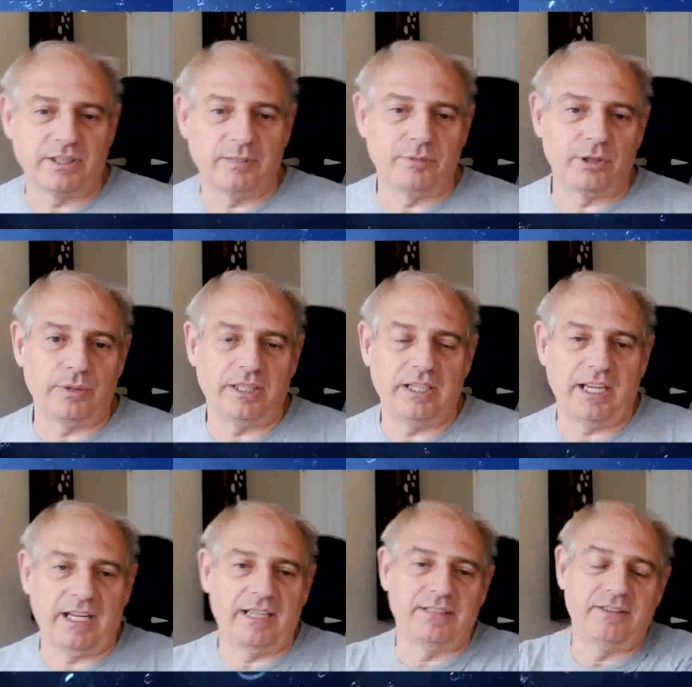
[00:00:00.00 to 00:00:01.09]
doing,
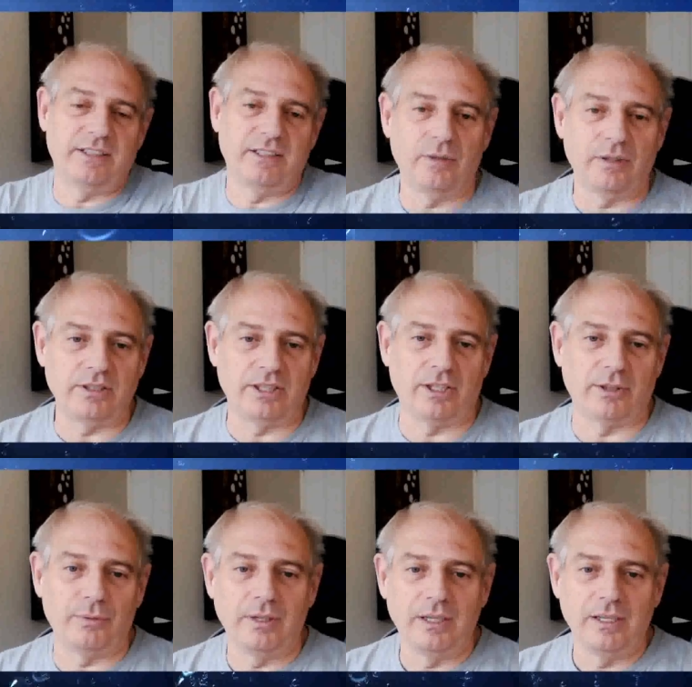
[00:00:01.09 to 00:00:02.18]
and you know,